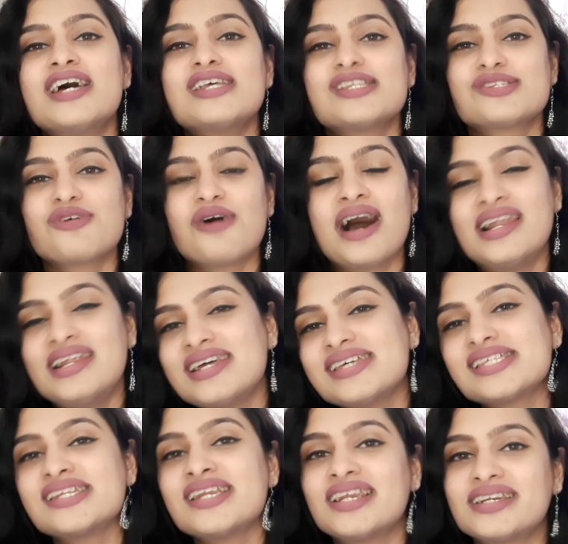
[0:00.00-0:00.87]
So
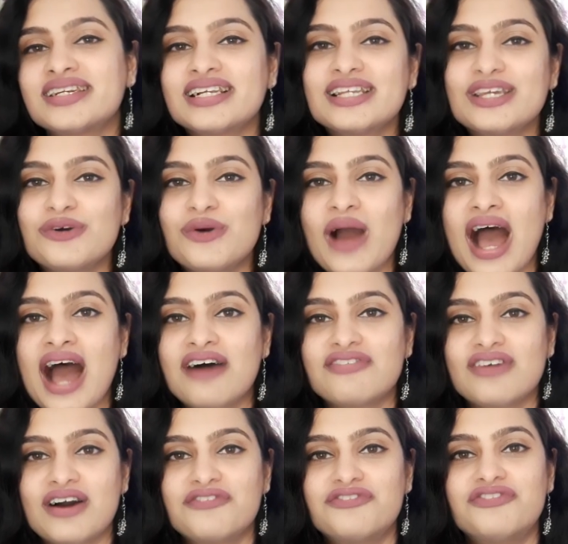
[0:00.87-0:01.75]
unless and until you
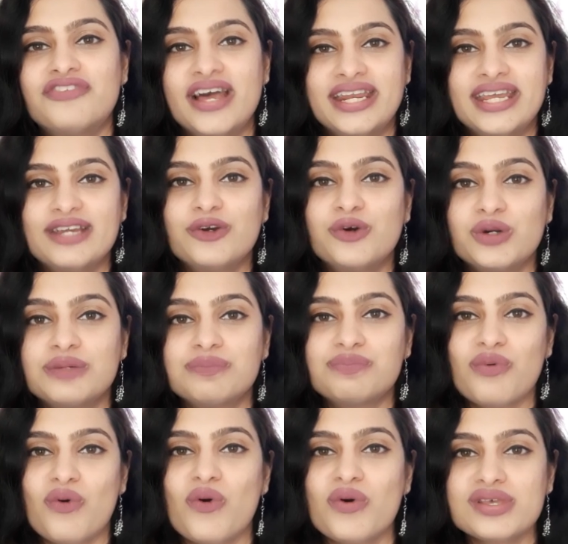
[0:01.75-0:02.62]
have a very
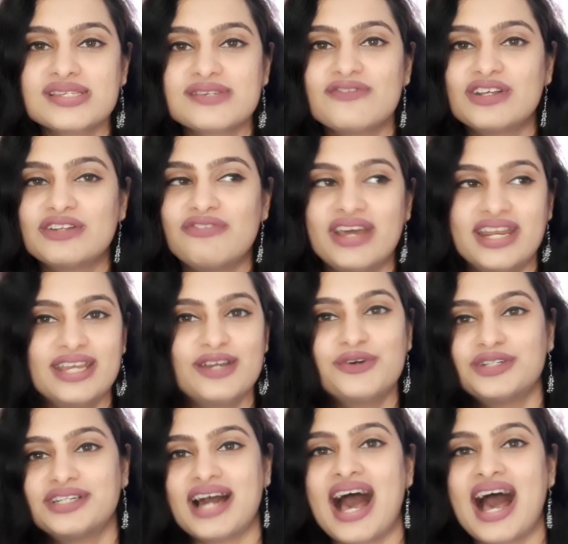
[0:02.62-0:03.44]
good post with very good